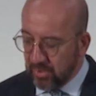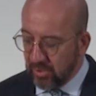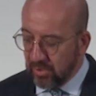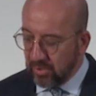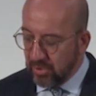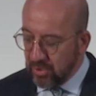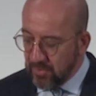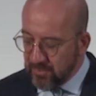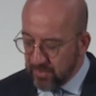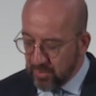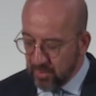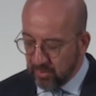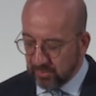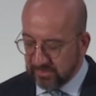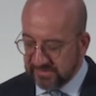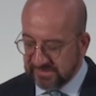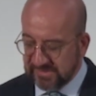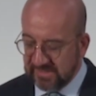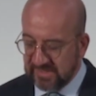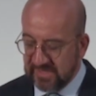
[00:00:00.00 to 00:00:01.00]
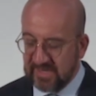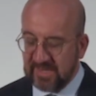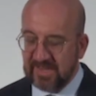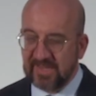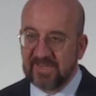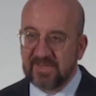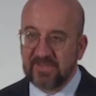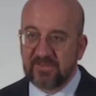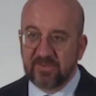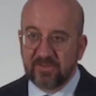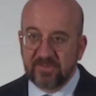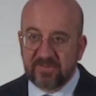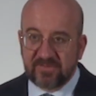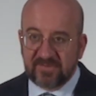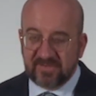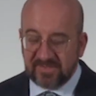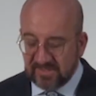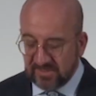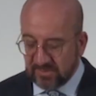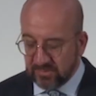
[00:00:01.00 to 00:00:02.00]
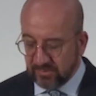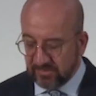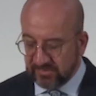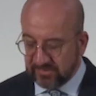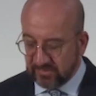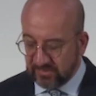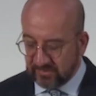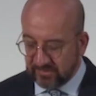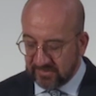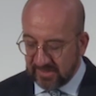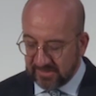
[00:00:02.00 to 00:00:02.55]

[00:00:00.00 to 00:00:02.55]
on loopholes and, continue to,